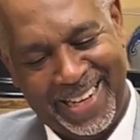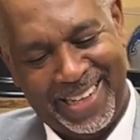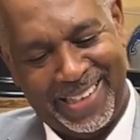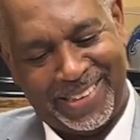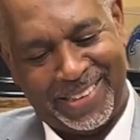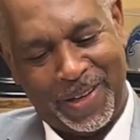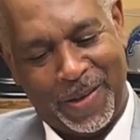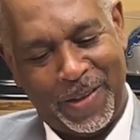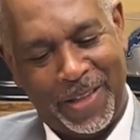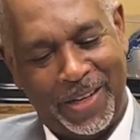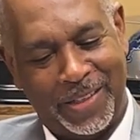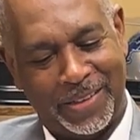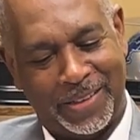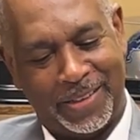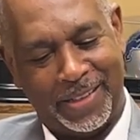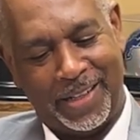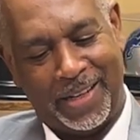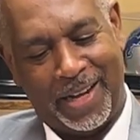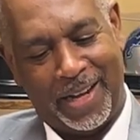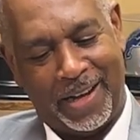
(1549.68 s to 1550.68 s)
So there's
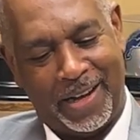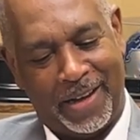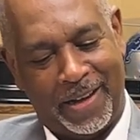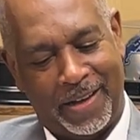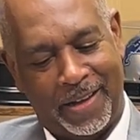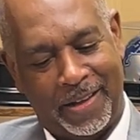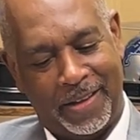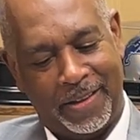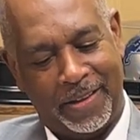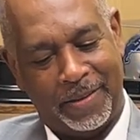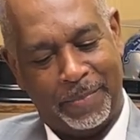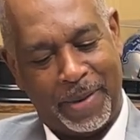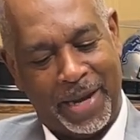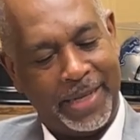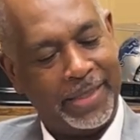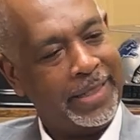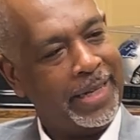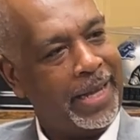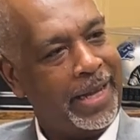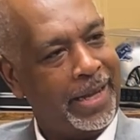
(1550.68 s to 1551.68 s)
my
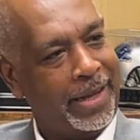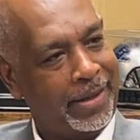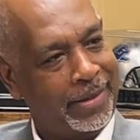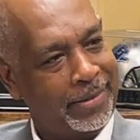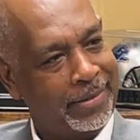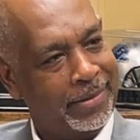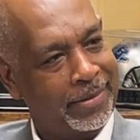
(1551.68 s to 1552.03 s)
dad,